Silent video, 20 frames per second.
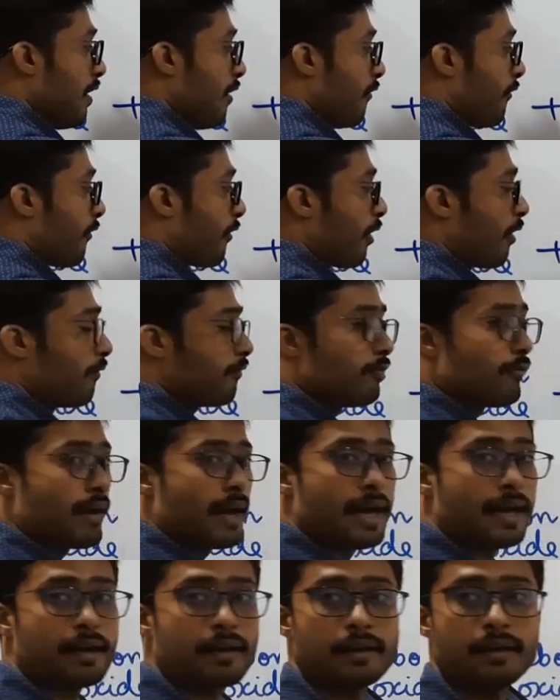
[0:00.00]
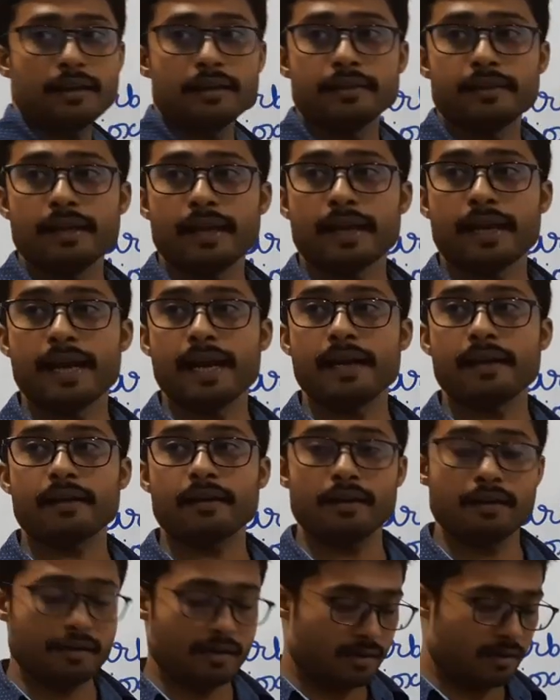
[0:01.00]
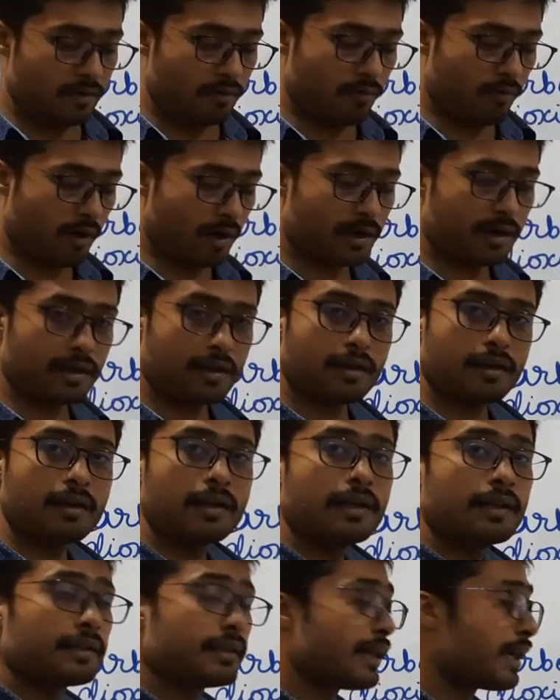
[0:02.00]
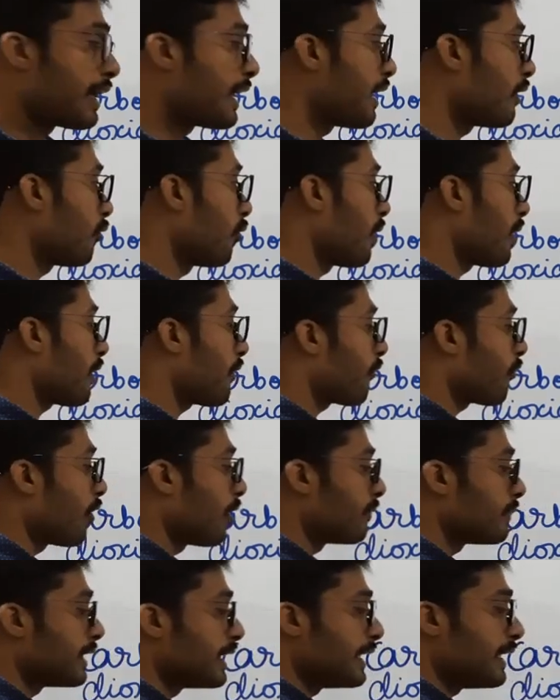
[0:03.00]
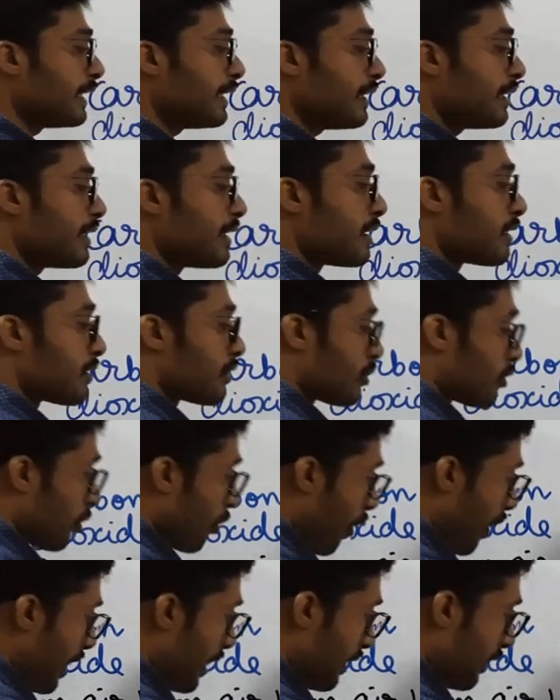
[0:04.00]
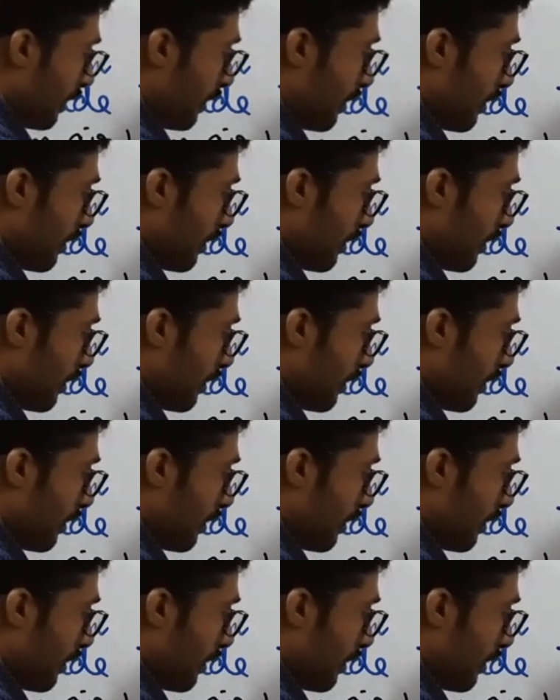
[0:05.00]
From where they get water? They get water from the soil.